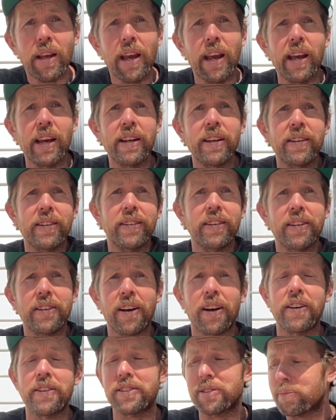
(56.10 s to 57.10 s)
And you
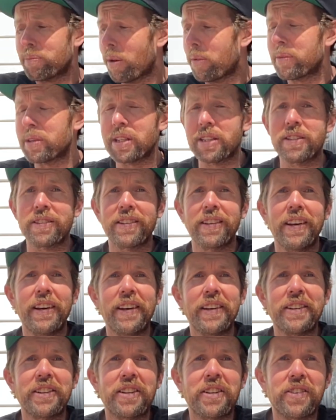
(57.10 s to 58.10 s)
know, it's probably this,
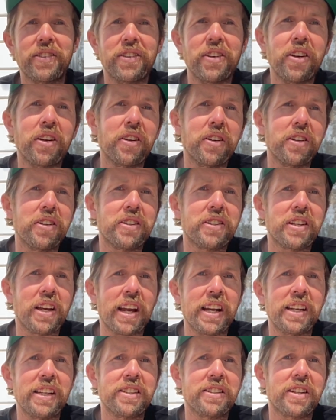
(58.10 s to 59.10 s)
you could use
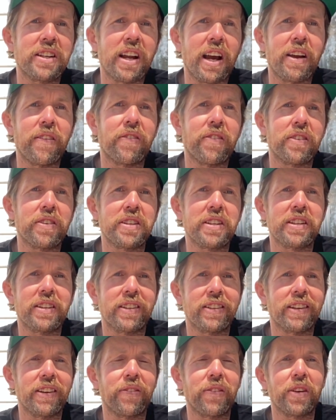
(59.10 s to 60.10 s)
teddies today
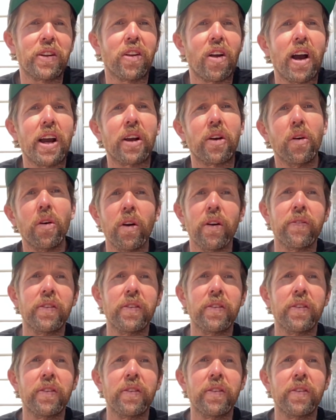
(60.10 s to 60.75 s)
if you like, or